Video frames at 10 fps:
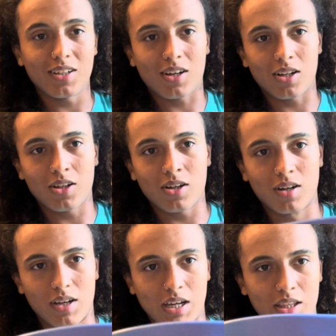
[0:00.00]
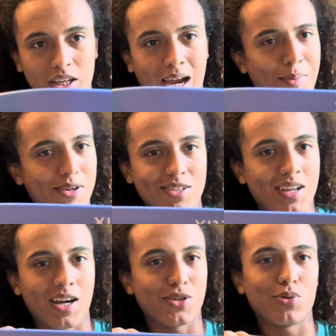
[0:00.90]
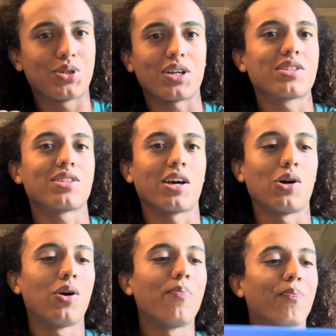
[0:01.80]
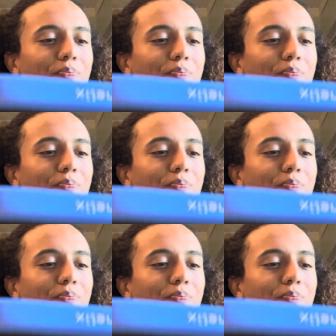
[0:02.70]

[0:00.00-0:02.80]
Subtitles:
color. The camera does not do it justice at all.